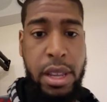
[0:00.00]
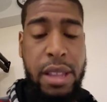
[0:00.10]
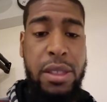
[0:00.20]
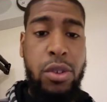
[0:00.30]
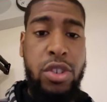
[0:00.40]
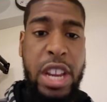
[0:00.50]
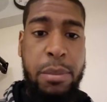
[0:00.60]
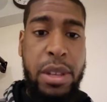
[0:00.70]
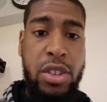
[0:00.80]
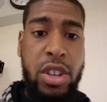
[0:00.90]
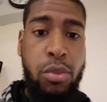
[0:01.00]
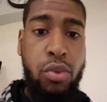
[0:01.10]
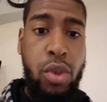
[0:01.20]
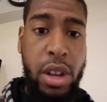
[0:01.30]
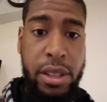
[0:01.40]
in their championship
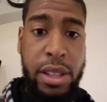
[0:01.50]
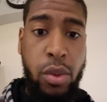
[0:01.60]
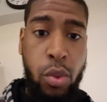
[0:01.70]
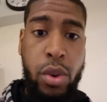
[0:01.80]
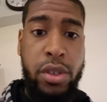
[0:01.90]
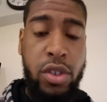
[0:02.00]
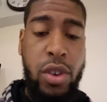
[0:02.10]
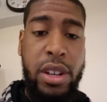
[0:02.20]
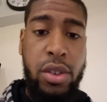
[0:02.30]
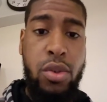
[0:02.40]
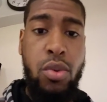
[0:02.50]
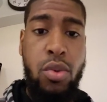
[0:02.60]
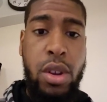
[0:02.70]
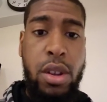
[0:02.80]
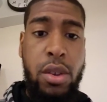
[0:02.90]
run that the Warriors are trying to
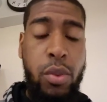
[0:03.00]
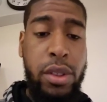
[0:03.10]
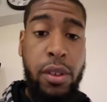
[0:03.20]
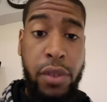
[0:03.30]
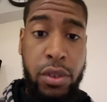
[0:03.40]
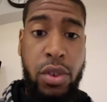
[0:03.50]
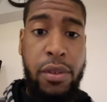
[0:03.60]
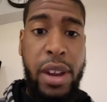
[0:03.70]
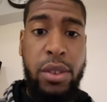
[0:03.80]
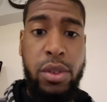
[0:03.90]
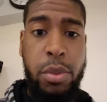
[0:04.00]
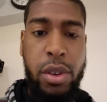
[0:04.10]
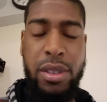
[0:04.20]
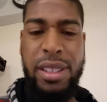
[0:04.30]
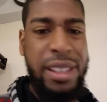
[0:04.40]
do with their fifth straight finals
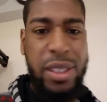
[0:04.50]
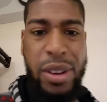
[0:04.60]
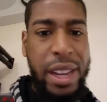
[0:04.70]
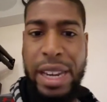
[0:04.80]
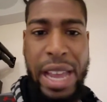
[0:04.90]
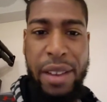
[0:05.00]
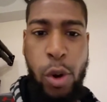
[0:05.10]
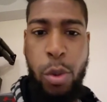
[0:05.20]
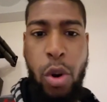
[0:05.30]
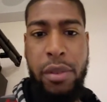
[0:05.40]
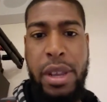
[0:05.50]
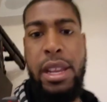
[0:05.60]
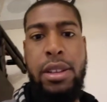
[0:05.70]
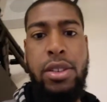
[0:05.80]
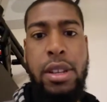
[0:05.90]
appearance that they're not going to have home court
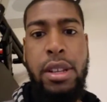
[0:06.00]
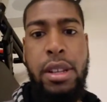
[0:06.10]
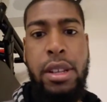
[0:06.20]
advantage.